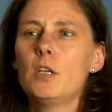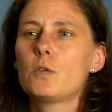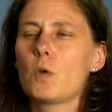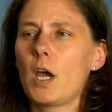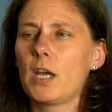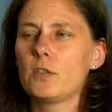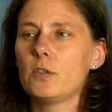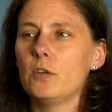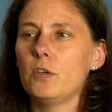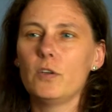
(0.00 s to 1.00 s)
trying
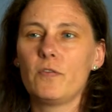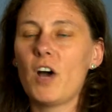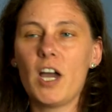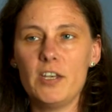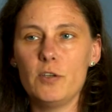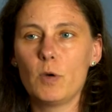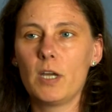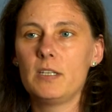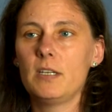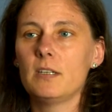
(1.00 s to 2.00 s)
to find new
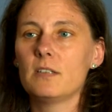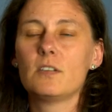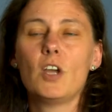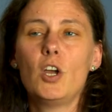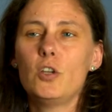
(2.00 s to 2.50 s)
ideas,